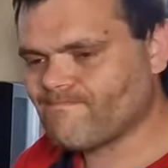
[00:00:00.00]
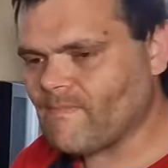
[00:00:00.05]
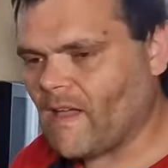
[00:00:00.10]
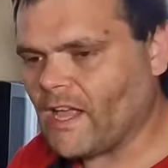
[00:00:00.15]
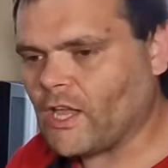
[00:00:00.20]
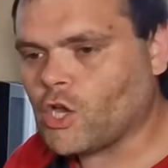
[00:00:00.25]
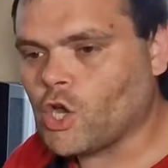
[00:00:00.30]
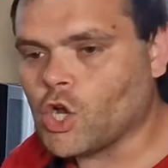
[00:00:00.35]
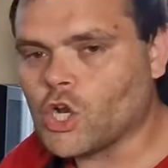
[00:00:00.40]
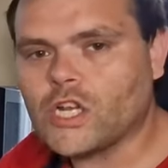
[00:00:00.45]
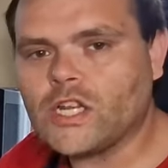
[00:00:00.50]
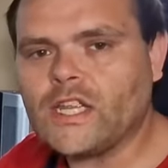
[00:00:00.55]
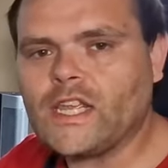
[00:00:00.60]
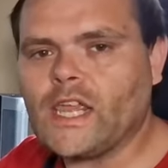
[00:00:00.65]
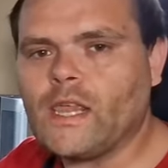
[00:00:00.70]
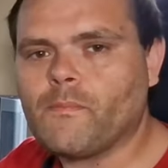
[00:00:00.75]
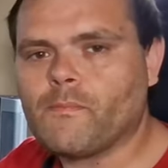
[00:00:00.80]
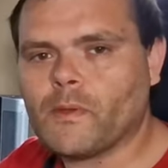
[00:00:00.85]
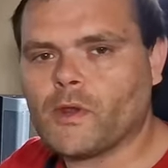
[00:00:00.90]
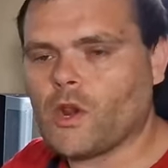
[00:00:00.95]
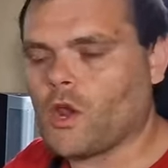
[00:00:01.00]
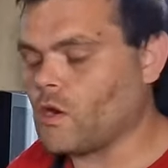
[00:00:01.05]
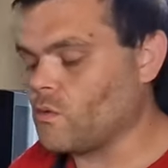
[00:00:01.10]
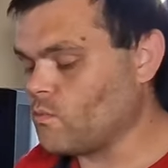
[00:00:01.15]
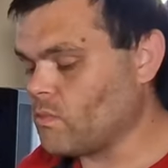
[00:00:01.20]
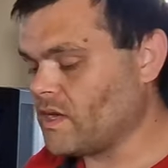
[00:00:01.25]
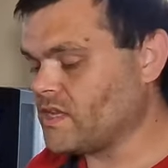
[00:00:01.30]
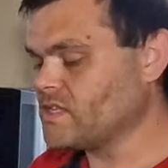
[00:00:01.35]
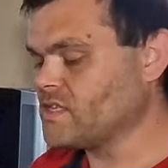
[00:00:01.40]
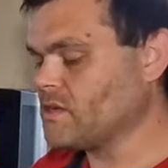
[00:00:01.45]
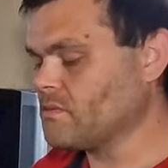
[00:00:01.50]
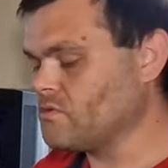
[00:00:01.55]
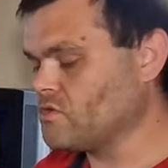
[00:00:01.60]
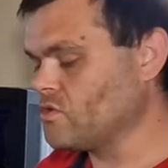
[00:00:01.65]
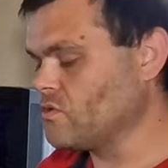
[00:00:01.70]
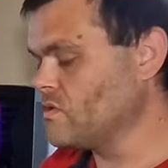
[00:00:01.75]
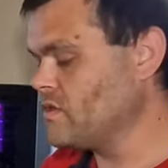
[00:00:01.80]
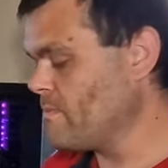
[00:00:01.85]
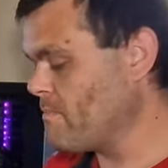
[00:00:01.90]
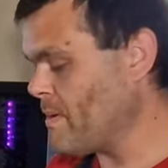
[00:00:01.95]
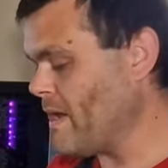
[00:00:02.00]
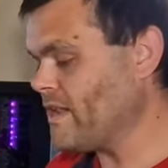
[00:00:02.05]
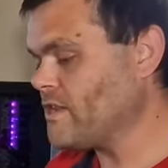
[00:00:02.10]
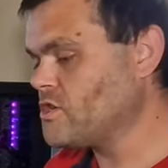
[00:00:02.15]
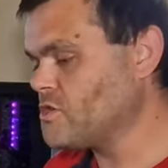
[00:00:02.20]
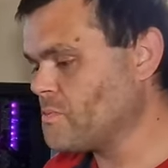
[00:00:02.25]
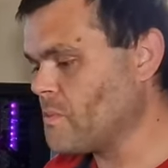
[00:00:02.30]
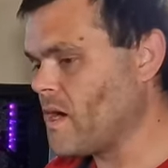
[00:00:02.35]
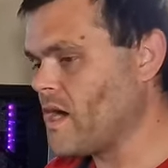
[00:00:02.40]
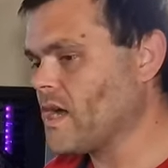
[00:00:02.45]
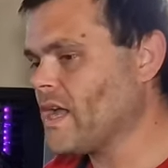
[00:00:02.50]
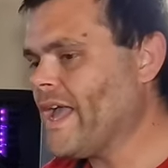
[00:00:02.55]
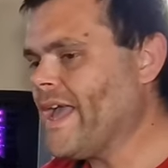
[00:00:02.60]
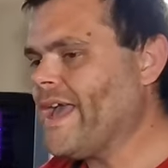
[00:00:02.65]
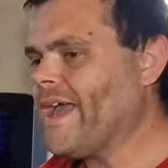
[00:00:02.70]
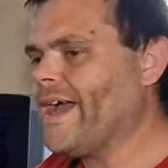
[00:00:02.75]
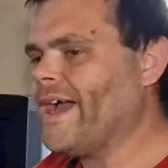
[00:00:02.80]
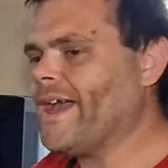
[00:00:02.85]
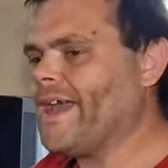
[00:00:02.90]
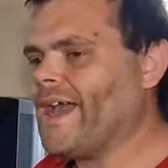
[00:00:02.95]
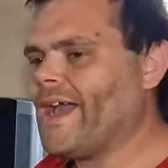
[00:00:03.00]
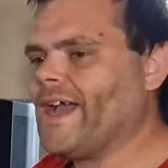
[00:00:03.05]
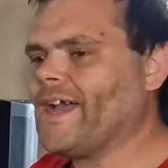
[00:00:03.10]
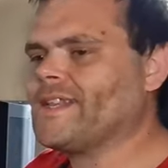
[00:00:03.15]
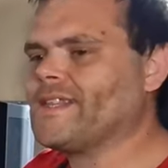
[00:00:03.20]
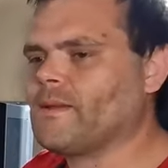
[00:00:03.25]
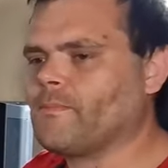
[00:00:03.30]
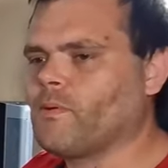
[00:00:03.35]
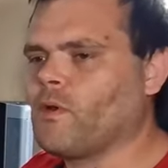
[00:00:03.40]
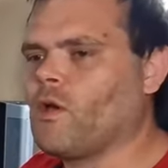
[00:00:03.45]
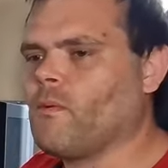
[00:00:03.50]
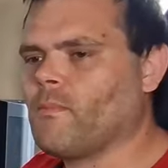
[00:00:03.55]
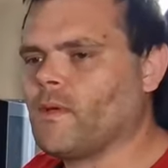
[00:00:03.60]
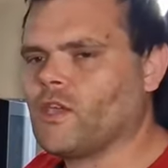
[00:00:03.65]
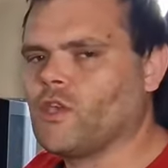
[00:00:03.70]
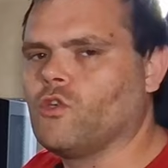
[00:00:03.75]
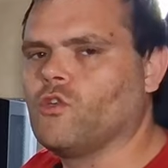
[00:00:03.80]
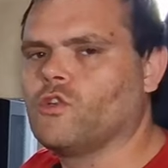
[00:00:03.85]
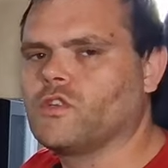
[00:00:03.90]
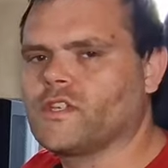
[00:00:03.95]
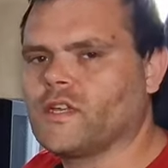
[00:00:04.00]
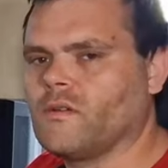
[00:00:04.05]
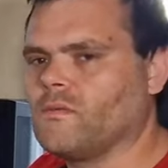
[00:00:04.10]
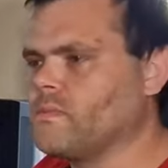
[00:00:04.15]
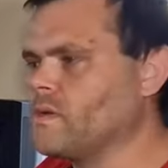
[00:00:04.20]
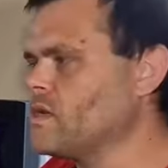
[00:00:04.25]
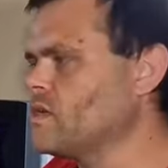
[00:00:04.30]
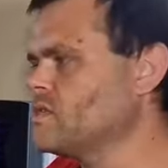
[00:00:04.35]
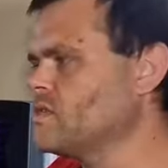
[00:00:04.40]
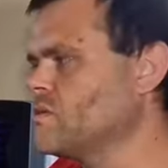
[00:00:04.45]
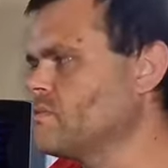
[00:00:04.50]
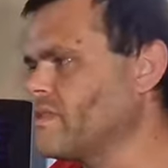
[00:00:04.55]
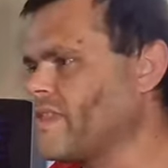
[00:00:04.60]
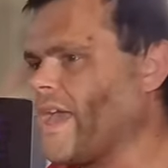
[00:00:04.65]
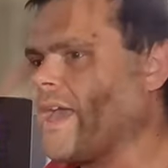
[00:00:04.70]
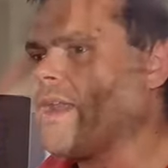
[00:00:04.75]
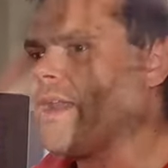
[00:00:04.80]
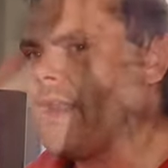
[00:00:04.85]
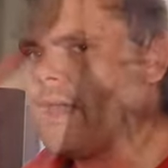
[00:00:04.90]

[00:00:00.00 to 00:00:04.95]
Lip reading: I couldn't keep it on. Once I was doing the benchmark, I had to block my ears out because they were that